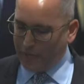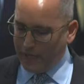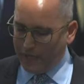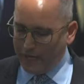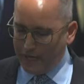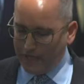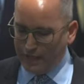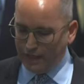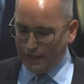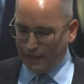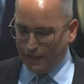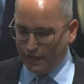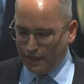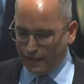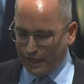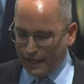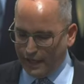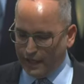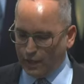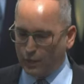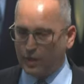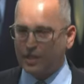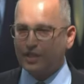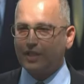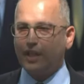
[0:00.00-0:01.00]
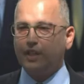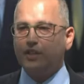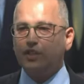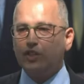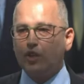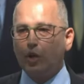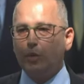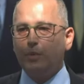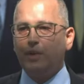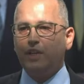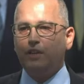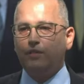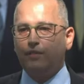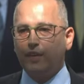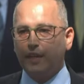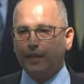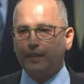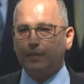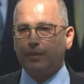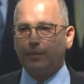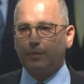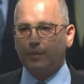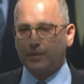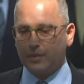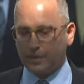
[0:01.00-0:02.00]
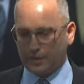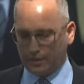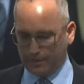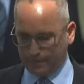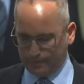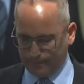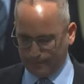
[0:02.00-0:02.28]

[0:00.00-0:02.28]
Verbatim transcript: pain and anguish on so many victims